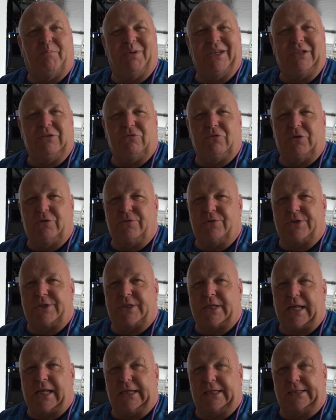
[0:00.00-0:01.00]
beetroot
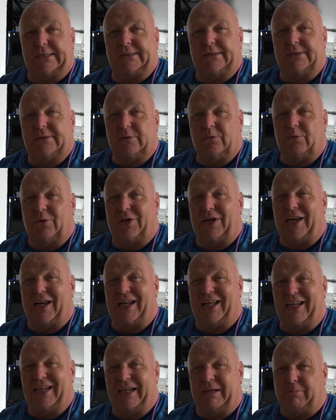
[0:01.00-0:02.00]
salad and
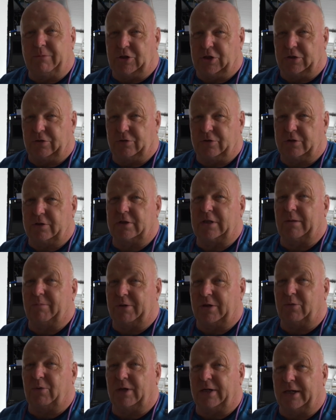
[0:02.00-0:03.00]
lime juice. That'd
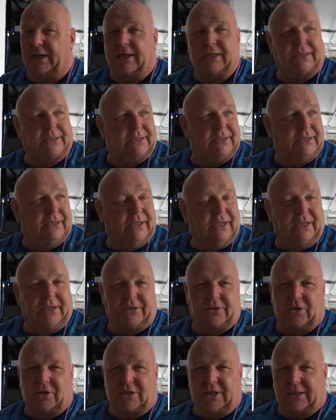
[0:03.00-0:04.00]
be quite nice.
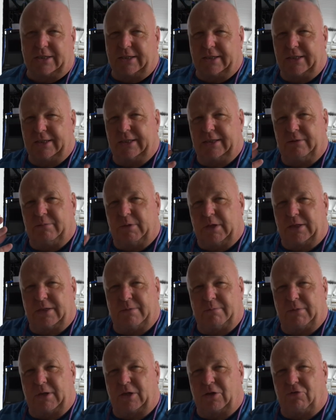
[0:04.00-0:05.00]
So it's like a
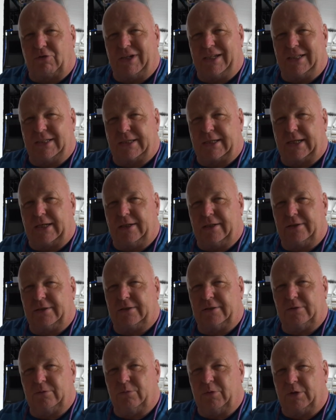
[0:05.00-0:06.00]
green salad
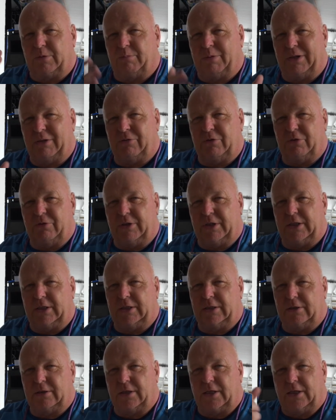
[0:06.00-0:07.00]
with beetroot in
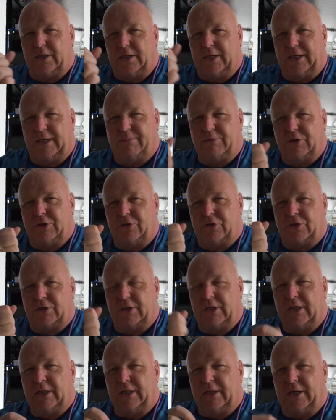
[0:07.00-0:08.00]
it and lime juice
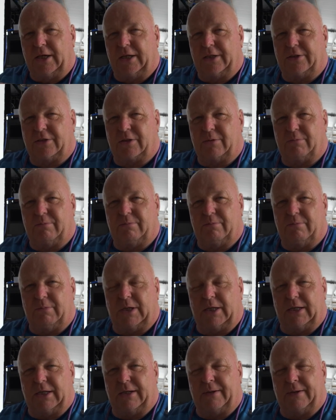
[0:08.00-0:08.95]
and some...